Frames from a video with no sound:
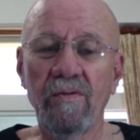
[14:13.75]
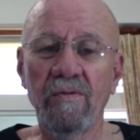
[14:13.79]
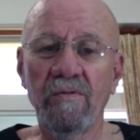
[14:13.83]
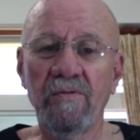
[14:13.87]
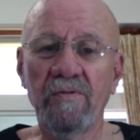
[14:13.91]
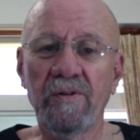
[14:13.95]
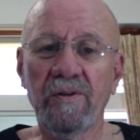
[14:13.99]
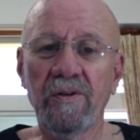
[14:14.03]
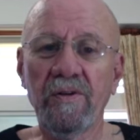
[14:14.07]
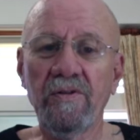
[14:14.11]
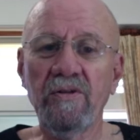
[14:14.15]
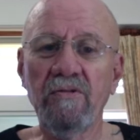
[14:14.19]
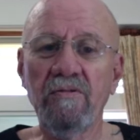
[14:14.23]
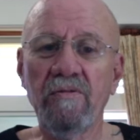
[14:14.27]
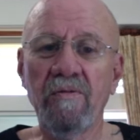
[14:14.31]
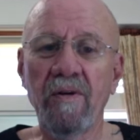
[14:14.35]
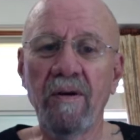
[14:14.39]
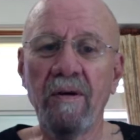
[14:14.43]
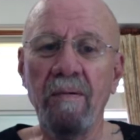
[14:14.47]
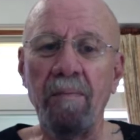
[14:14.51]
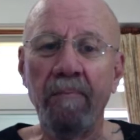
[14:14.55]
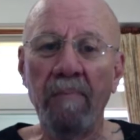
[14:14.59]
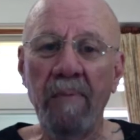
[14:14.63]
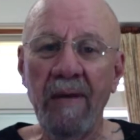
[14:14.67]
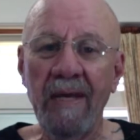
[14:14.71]
first of
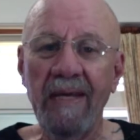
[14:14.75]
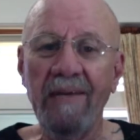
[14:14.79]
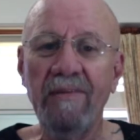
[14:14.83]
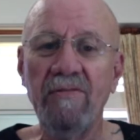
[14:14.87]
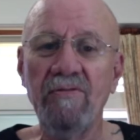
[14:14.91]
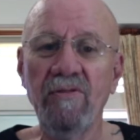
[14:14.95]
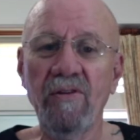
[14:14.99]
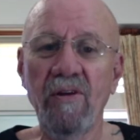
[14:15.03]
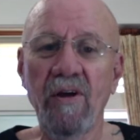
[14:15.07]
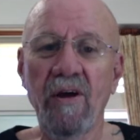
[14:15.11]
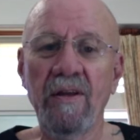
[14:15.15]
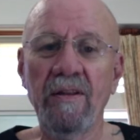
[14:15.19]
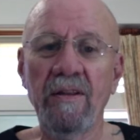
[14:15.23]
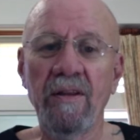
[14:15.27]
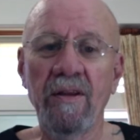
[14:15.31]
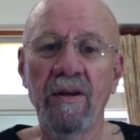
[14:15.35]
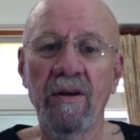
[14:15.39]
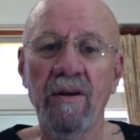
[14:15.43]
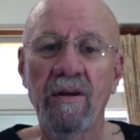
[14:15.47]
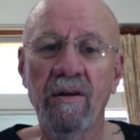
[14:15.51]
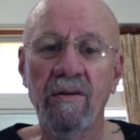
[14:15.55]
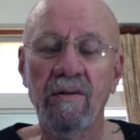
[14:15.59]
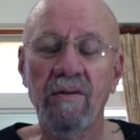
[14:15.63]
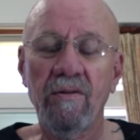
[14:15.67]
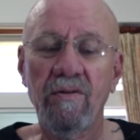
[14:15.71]
all, based on
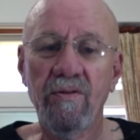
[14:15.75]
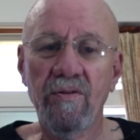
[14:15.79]
the